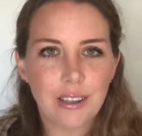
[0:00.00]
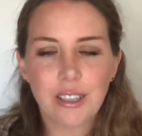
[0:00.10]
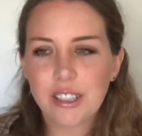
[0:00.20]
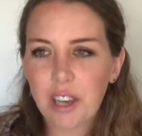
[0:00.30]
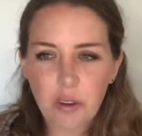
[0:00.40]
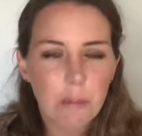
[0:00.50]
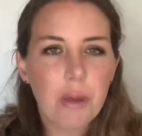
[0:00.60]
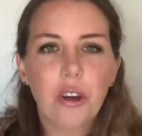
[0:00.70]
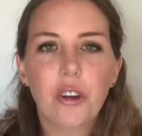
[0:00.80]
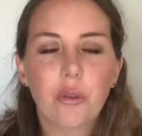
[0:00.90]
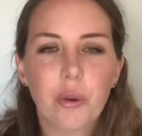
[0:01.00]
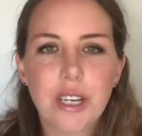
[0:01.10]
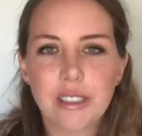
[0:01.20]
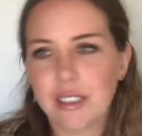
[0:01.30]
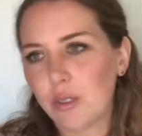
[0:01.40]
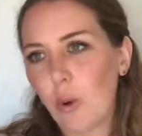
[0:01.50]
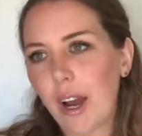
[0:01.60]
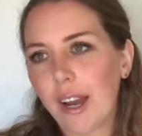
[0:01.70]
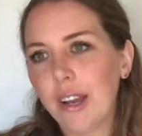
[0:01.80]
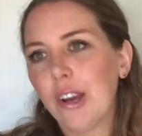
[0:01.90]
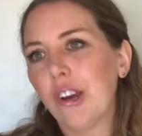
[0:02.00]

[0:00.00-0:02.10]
To give you a million reasons why